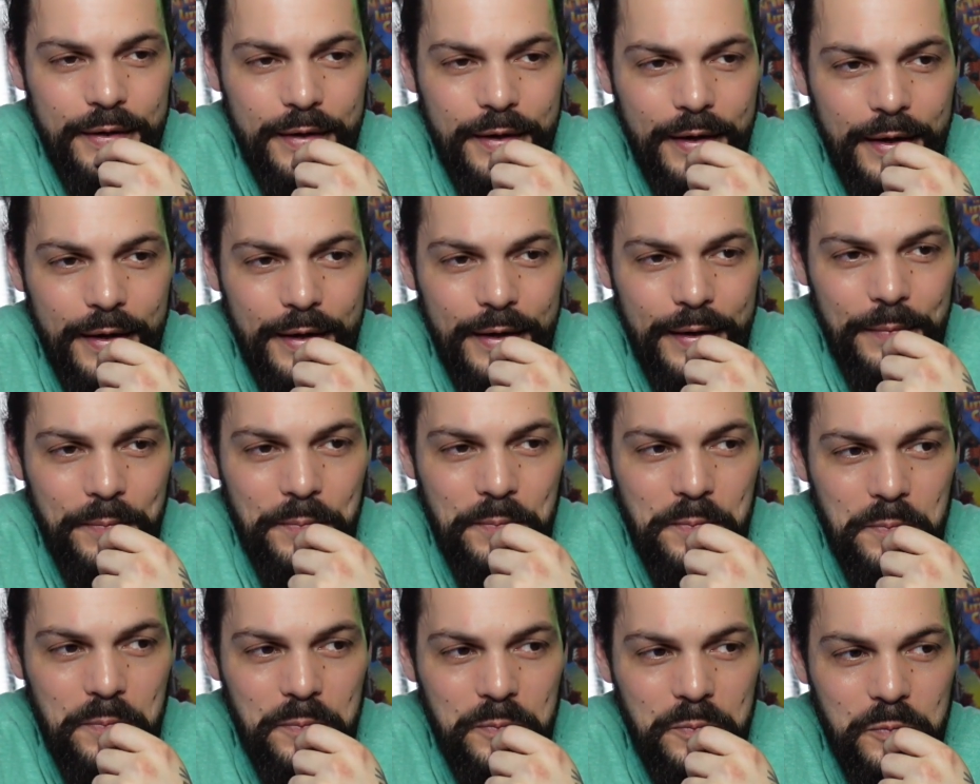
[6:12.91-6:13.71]

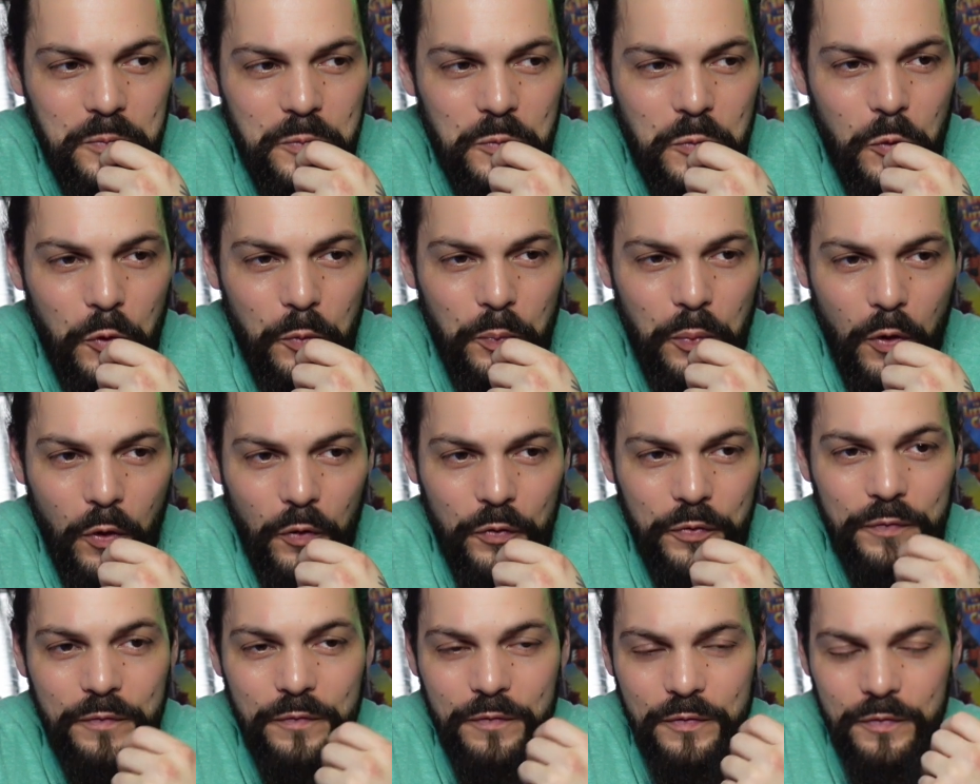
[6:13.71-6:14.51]
um, we're
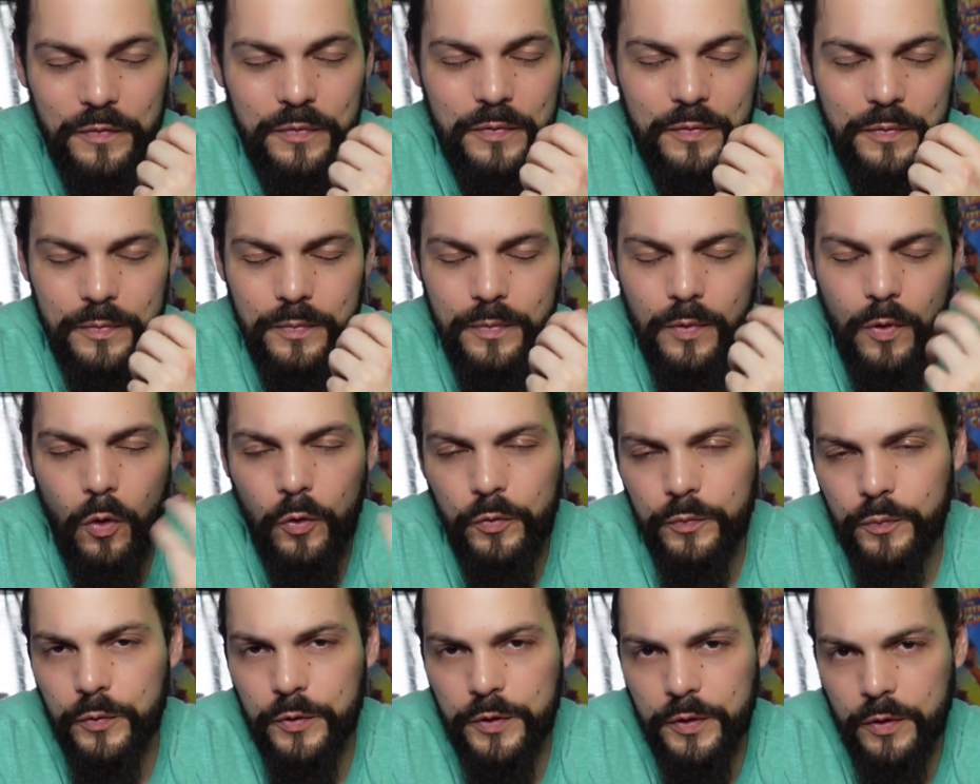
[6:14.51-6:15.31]
both
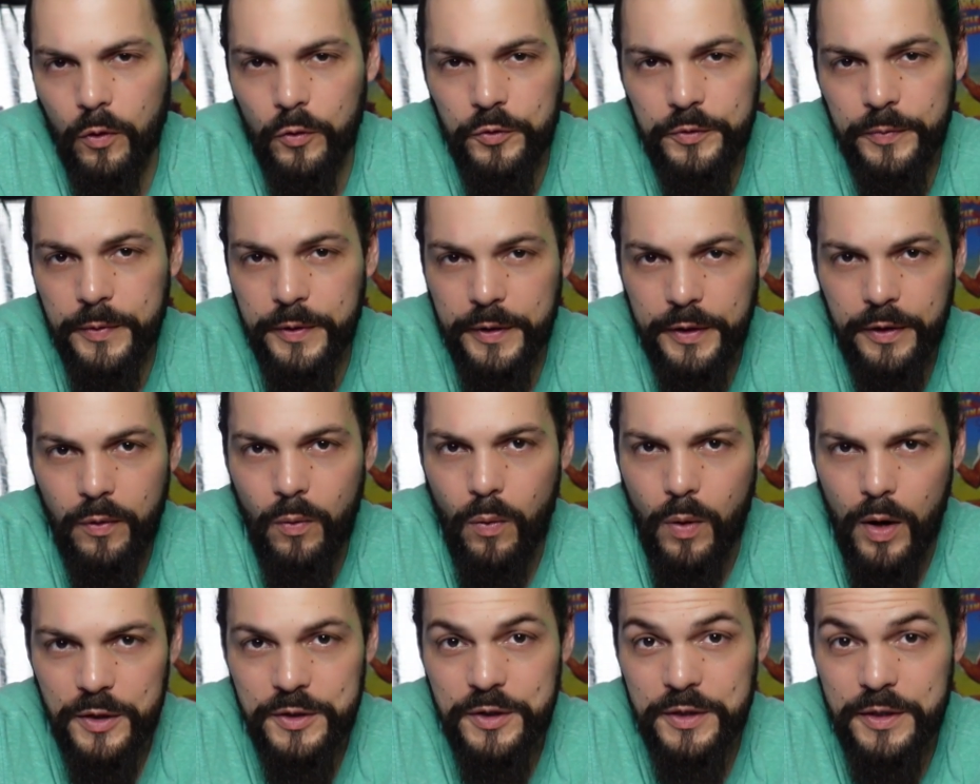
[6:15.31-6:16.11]
we're ultimately going
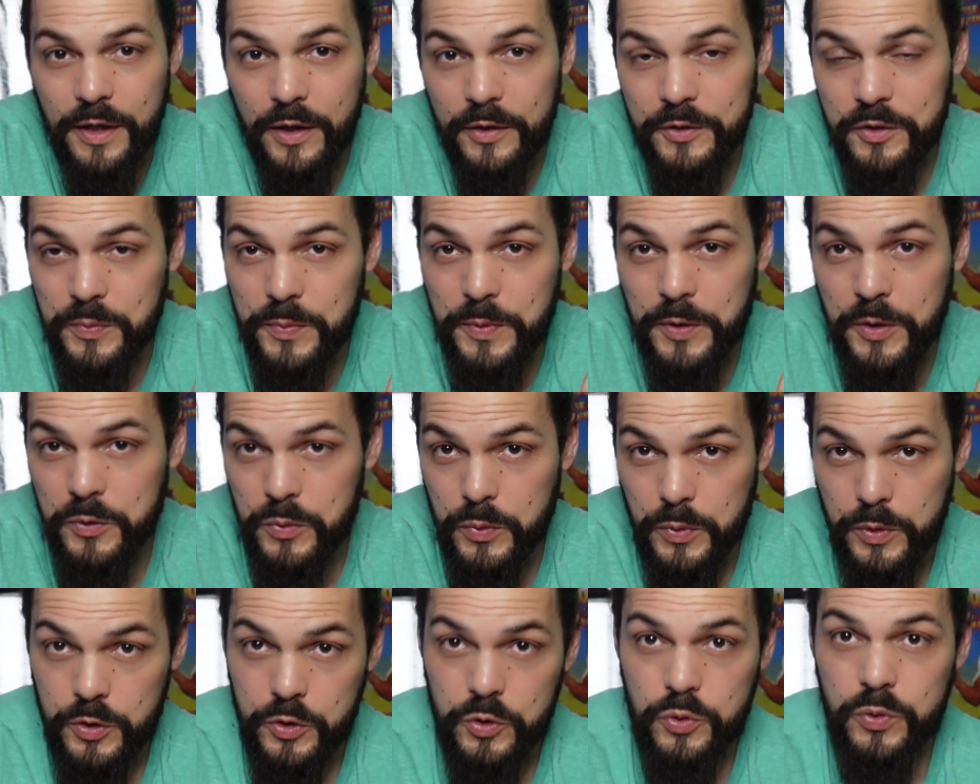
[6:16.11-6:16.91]
to watch it now just because
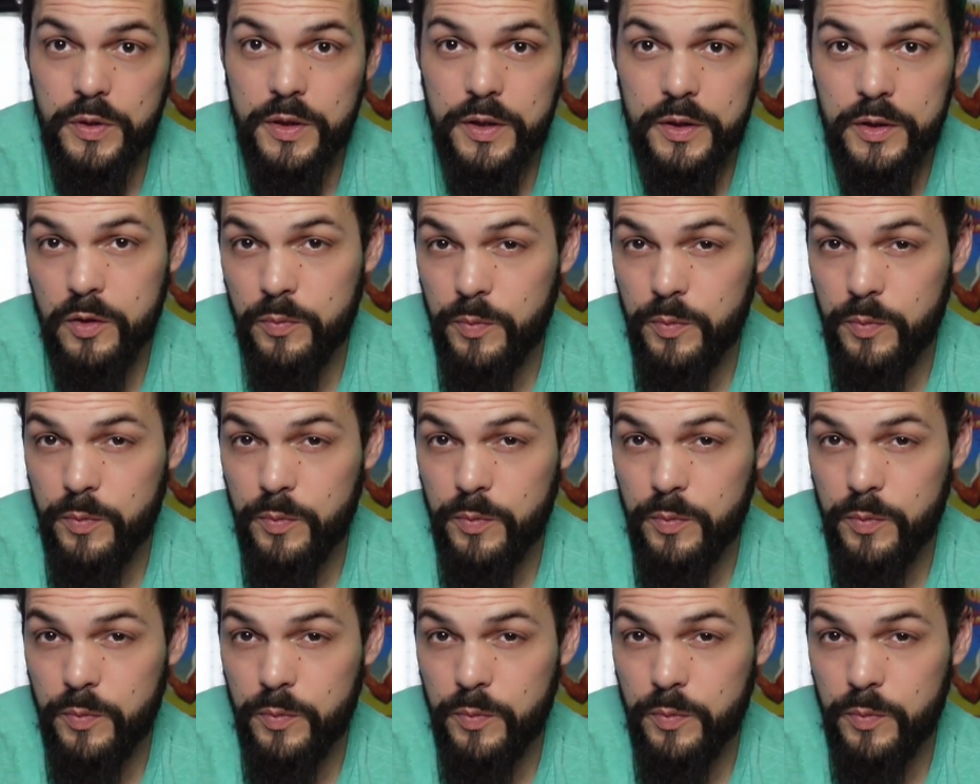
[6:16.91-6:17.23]
we're intrigued.